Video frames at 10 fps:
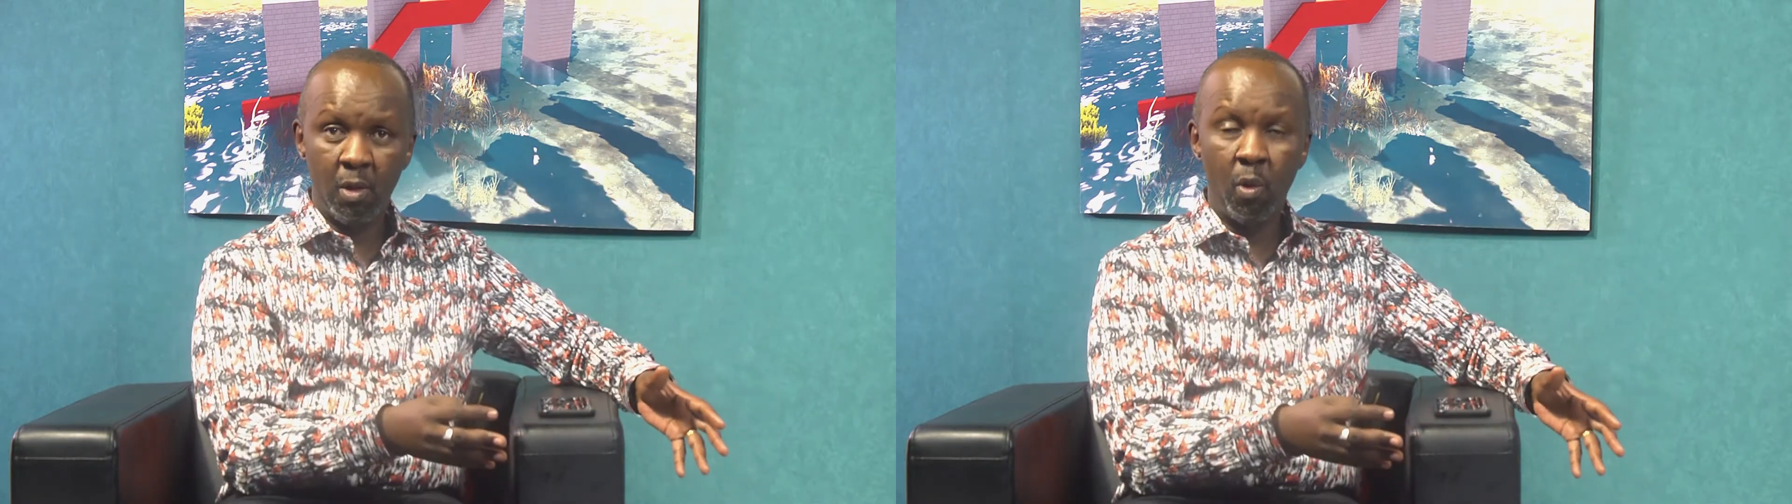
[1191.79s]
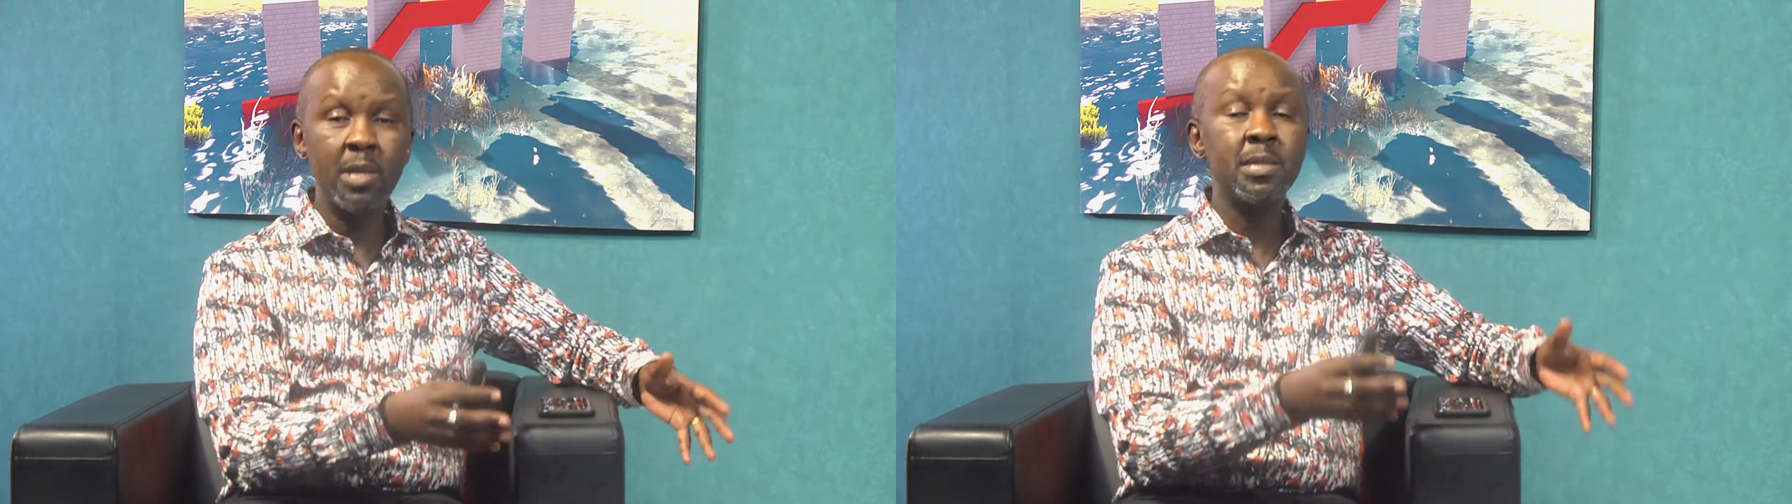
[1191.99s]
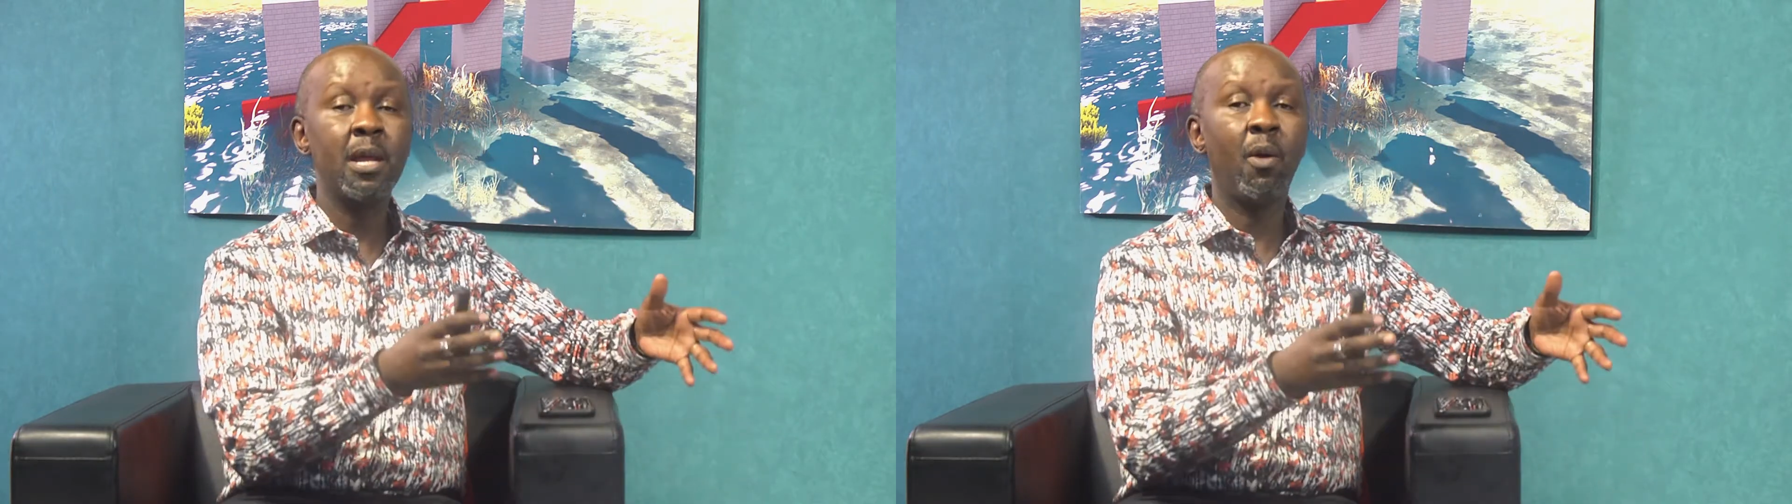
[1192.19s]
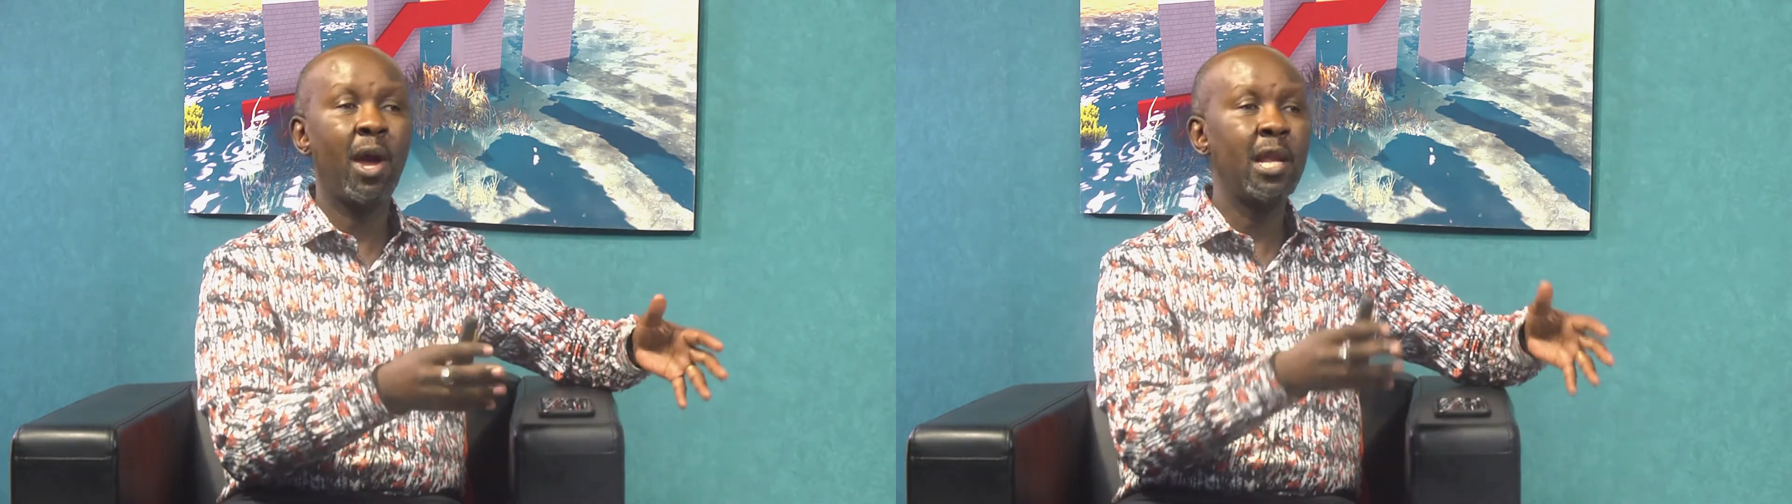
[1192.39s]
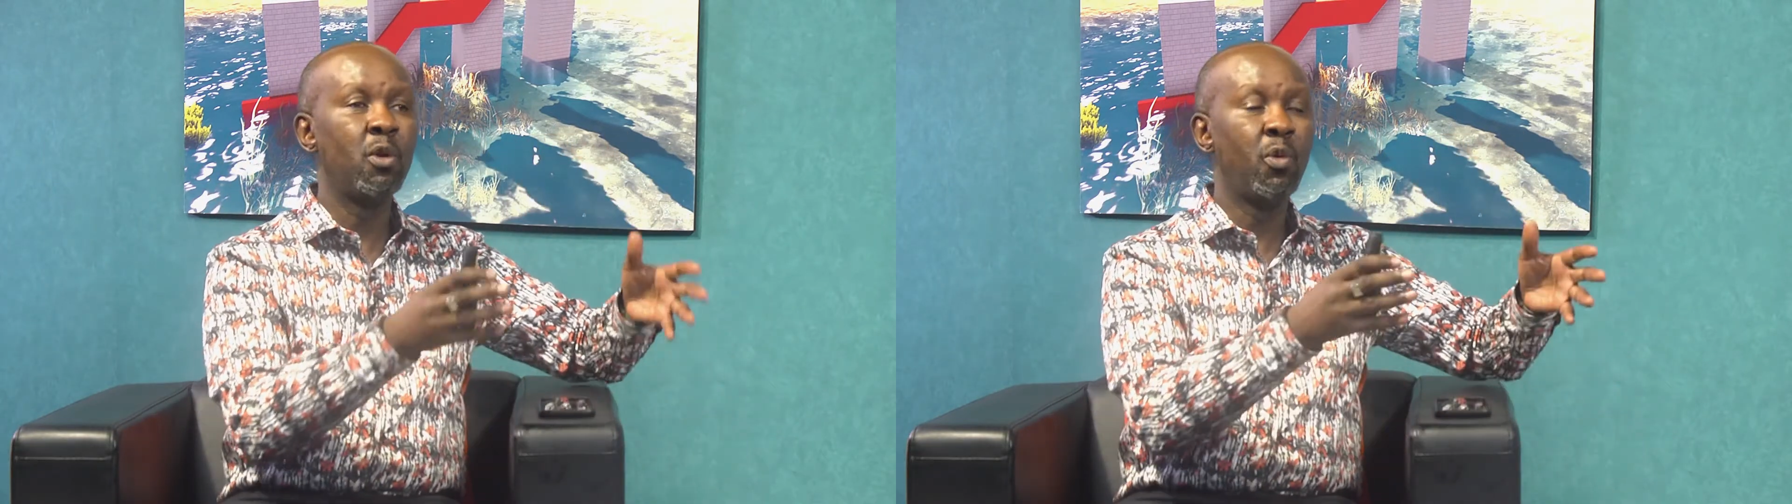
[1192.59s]
Once in a
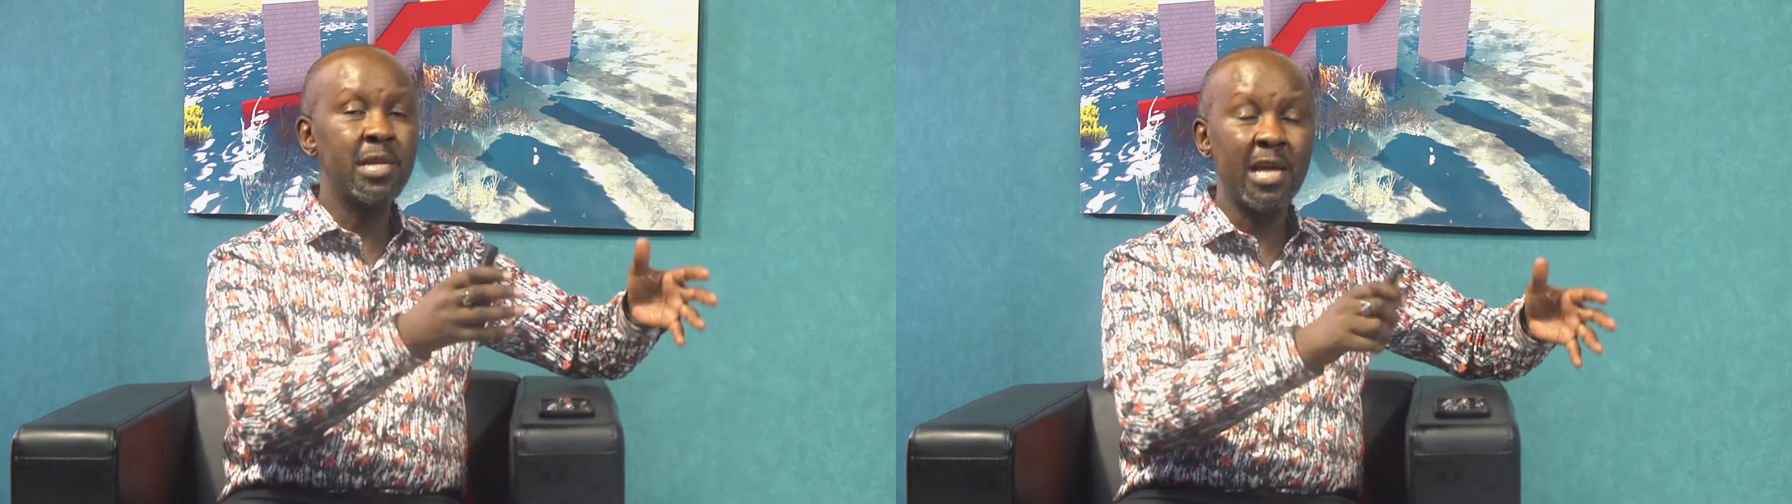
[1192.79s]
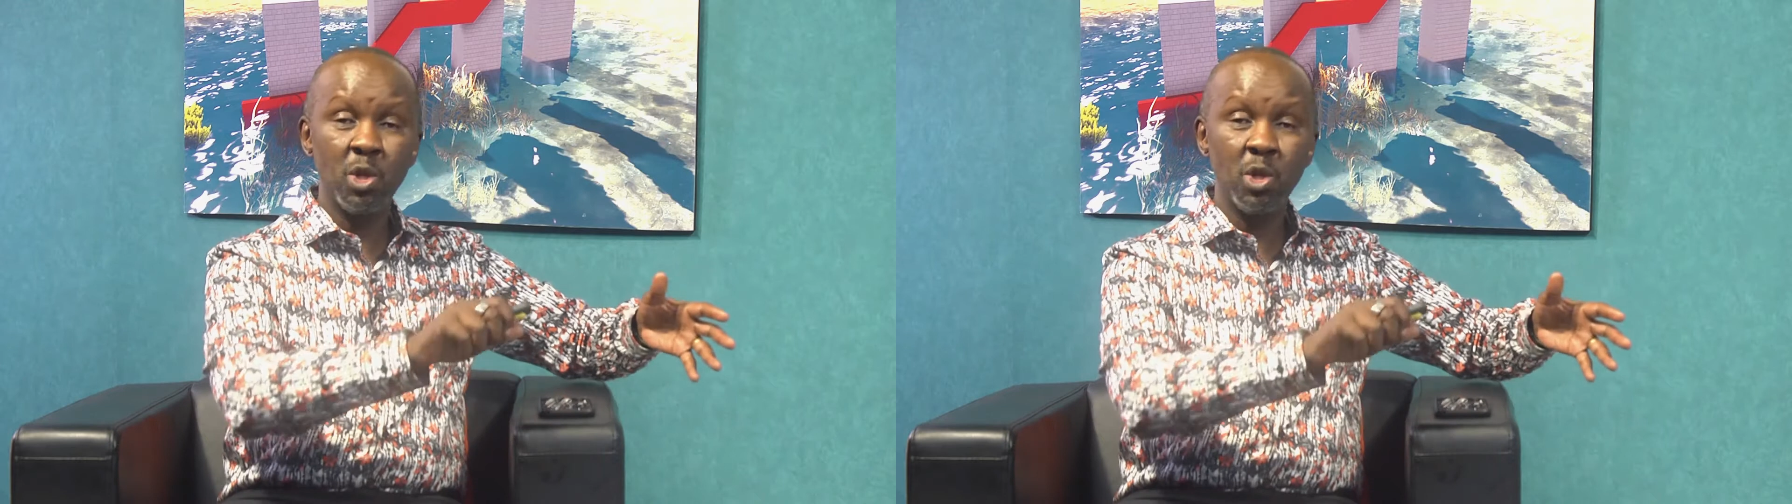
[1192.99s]
while in winter,